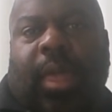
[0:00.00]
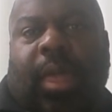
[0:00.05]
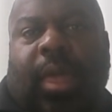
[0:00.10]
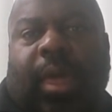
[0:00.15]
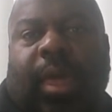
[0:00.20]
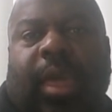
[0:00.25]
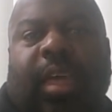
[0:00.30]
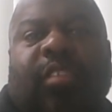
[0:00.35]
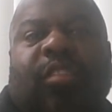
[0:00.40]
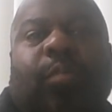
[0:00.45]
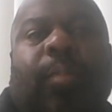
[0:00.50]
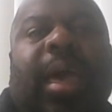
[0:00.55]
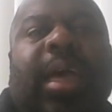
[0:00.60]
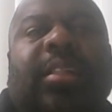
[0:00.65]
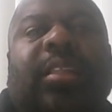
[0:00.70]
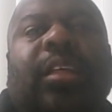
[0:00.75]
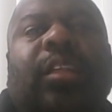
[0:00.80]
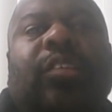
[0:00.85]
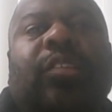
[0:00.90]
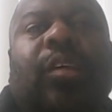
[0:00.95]

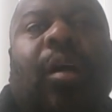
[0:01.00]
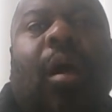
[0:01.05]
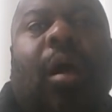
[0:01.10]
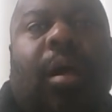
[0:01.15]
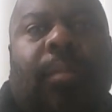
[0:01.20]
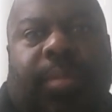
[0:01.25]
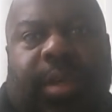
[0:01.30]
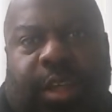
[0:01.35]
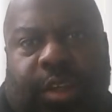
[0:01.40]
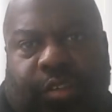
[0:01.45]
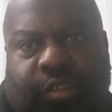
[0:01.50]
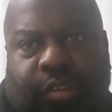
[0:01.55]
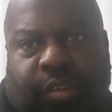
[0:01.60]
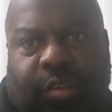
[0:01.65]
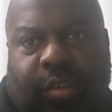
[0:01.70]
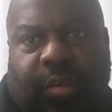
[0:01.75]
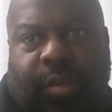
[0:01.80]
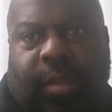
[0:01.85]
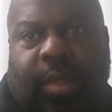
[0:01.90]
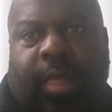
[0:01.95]
inspected his garbage.
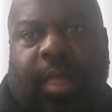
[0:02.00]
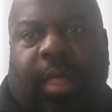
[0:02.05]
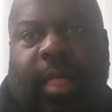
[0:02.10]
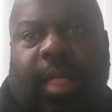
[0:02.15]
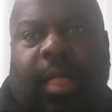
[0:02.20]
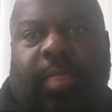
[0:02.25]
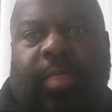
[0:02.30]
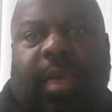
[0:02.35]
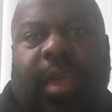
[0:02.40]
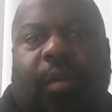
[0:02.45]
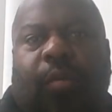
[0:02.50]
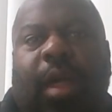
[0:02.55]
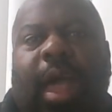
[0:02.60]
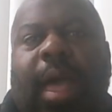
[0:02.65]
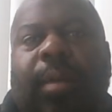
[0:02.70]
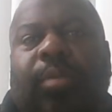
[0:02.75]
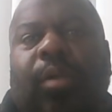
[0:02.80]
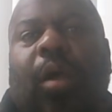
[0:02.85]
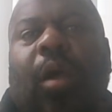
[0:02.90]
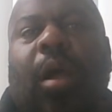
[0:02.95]
They
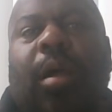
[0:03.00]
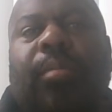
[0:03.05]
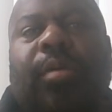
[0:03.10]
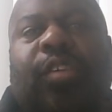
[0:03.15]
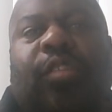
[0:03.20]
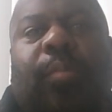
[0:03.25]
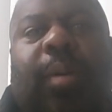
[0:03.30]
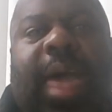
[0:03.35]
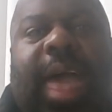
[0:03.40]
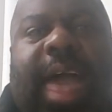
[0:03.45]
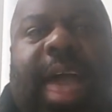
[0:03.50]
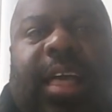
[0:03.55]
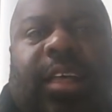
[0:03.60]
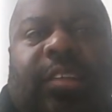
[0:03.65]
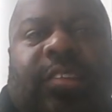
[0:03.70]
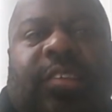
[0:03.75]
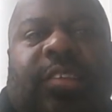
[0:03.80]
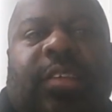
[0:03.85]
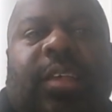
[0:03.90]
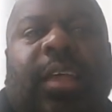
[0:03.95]
grabbed garbage
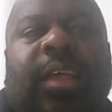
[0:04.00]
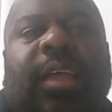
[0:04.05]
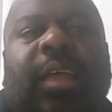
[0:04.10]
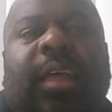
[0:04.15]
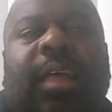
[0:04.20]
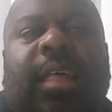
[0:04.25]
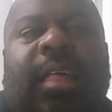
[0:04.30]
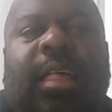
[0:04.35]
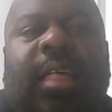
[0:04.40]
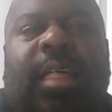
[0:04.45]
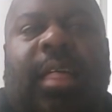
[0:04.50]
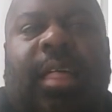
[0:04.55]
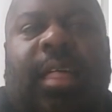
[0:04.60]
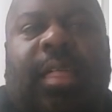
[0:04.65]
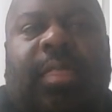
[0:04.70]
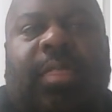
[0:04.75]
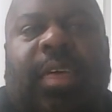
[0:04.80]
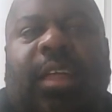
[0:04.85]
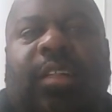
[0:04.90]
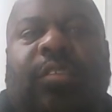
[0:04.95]
bags.
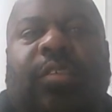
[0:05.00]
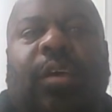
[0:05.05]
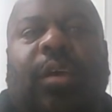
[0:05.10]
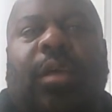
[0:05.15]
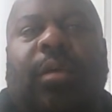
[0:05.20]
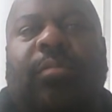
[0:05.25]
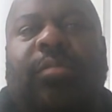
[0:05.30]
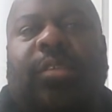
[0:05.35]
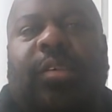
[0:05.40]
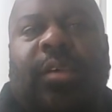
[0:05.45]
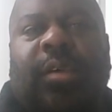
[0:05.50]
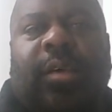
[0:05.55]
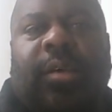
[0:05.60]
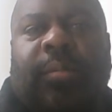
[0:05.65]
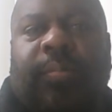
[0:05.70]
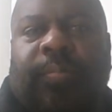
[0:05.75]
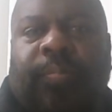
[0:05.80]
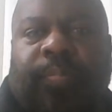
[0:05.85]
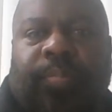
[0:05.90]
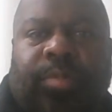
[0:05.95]
They took him to
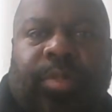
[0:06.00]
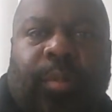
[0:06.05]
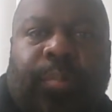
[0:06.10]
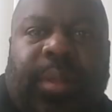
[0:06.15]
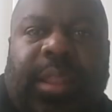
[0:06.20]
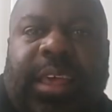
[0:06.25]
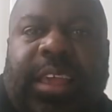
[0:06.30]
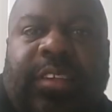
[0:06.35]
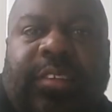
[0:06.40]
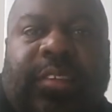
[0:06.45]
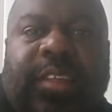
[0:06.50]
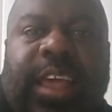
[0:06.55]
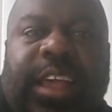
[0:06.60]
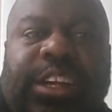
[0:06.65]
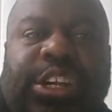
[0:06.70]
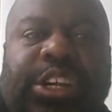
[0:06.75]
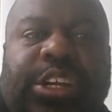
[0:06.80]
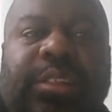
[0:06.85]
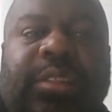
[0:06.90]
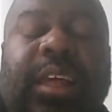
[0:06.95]
the police
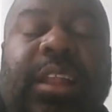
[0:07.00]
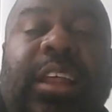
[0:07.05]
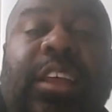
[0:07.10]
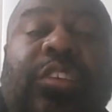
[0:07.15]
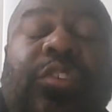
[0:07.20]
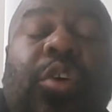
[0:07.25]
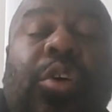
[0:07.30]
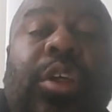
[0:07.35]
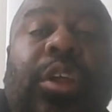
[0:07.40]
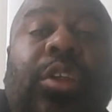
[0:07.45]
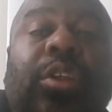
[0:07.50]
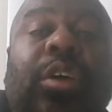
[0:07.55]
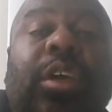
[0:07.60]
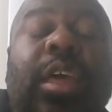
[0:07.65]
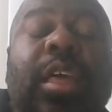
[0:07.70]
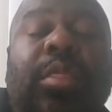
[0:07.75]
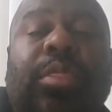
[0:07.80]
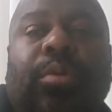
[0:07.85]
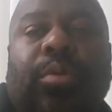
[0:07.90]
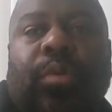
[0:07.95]
station, then they started
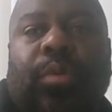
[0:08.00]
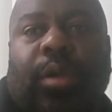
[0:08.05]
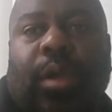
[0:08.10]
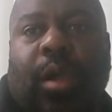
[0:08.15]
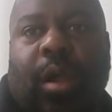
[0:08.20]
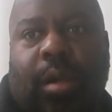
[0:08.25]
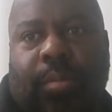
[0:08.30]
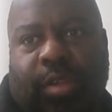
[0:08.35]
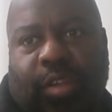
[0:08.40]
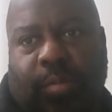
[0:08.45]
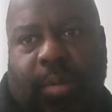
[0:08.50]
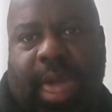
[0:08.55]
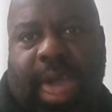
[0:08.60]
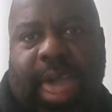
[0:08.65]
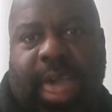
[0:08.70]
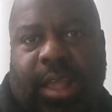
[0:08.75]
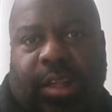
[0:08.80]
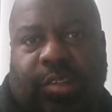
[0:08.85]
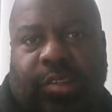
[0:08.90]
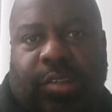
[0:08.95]
looking through the garbage
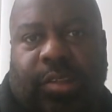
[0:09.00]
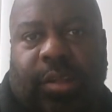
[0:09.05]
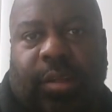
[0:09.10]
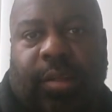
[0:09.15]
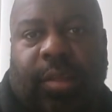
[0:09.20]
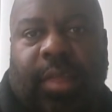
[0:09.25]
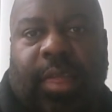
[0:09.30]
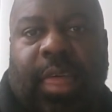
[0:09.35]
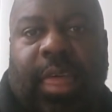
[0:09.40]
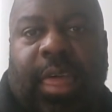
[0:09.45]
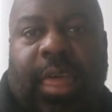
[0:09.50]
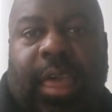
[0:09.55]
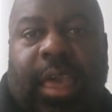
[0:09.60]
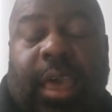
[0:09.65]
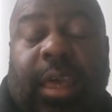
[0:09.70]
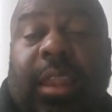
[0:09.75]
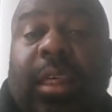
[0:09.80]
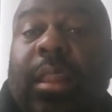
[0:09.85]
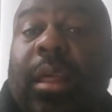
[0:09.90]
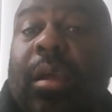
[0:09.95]
bags.
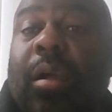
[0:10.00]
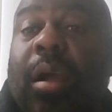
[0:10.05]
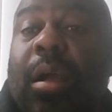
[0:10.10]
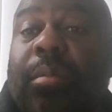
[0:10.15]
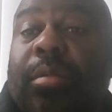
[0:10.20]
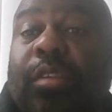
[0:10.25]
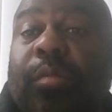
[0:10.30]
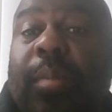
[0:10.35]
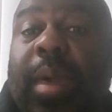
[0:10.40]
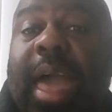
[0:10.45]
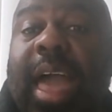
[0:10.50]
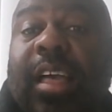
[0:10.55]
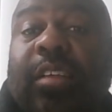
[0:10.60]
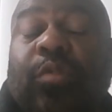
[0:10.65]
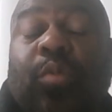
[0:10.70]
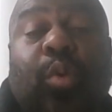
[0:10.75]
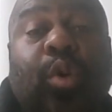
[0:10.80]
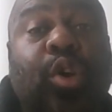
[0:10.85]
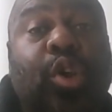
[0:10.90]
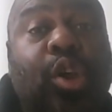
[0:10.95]
And in the garbage bags
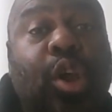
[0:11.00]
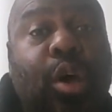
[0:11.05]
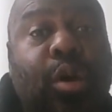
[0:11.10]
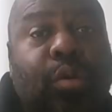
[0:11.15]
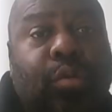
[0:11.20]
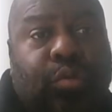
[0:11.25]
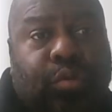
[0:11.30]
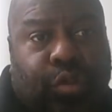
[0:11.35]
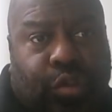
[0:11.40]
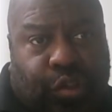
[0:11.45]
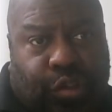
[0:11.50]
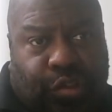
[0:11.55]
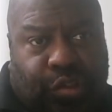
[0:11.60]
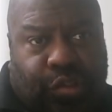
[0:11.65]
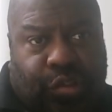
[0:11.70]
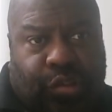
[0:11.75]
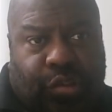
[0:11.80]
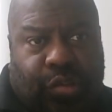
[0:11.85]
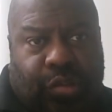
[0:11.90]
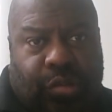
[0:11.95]
were
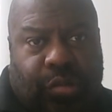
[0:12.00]
notes